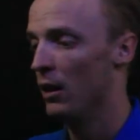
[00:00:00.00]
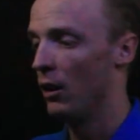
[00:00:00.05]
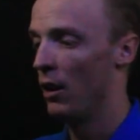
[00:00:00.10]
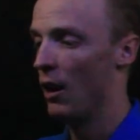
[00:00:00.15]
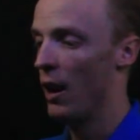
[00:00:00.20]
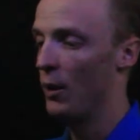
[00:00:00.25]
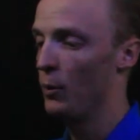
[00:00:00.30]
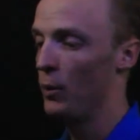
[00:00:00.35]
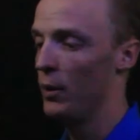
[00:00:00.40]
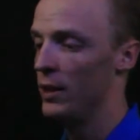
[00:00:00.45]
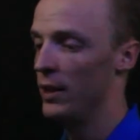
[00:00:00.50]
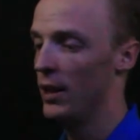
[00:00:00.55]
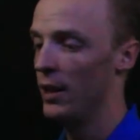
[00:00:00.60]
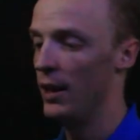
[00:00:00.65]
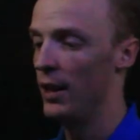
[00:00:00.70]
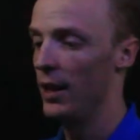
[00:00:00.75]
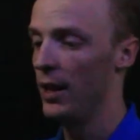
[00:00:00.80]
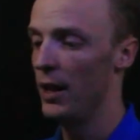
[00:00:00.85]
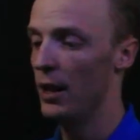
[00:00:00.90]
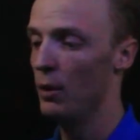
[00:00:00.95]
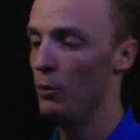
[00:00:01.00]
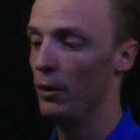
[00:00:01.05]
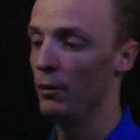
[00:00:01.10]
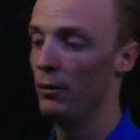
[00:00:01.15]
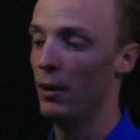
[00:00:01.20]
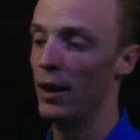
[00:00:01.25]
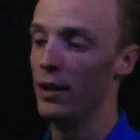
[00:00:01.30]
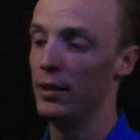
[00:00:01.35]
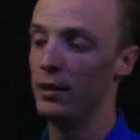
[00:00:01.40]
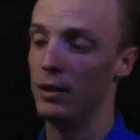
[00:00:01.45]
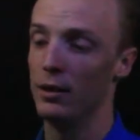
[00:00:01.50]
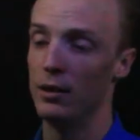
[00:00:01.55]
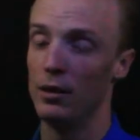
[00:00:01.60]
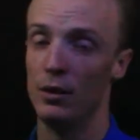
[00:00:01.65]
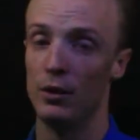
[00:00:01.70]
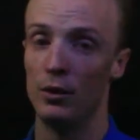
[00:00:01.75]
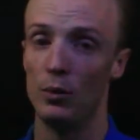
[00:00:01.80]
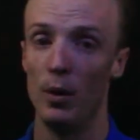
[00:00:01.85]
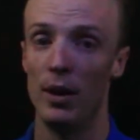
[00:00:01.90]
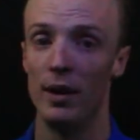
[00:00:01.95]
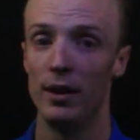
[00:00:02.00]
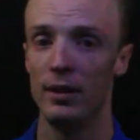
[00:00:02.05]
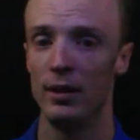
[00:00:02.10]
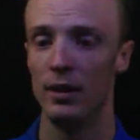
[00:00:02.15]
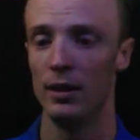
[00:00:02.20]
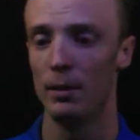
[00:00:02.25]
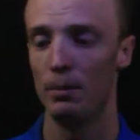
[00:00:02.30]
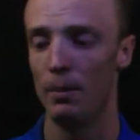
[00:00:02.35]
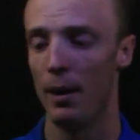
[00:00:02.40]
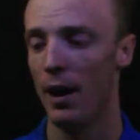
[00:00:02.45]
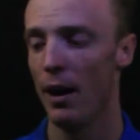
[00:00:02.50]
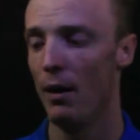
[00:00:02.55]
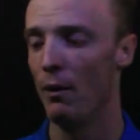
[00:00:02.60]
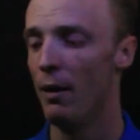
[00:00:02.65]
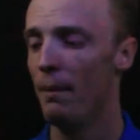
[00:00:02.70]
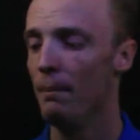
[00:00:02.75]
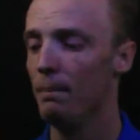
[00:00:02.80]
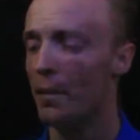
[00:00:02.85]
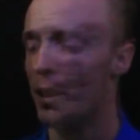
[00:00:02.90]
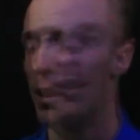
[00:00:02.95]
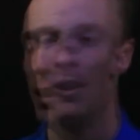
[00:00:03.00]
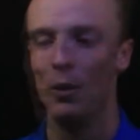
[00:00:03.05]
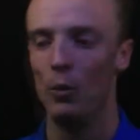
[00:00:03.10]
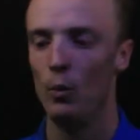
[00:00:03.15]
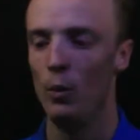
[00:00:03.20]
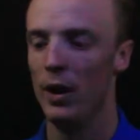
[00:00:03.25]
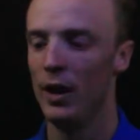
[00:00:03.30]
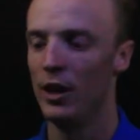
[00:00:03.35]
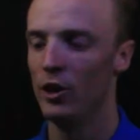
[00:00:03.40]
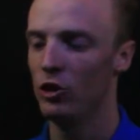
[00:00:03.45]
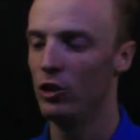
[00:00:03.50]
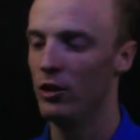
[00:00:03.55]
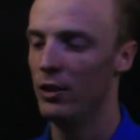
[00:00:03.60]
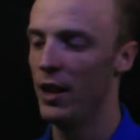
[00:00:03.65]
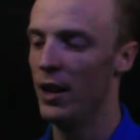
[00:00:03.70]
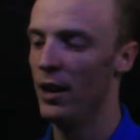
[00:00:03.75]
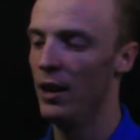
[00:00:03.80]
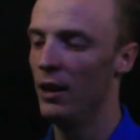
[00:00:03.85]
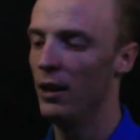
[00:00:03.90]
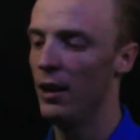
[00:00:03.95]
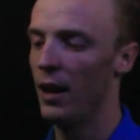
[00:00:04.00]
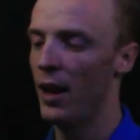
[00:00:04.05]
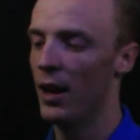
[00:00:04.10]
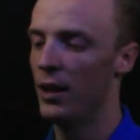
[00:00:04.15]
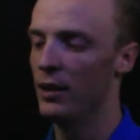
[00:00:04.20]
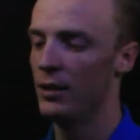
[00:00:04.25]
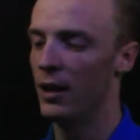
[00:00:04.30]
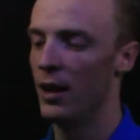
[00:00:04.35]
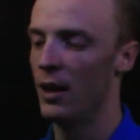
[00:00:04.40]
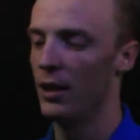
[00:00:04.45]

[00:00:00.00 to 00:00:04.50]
Like we did here, we raised it to the 20th power, which then allows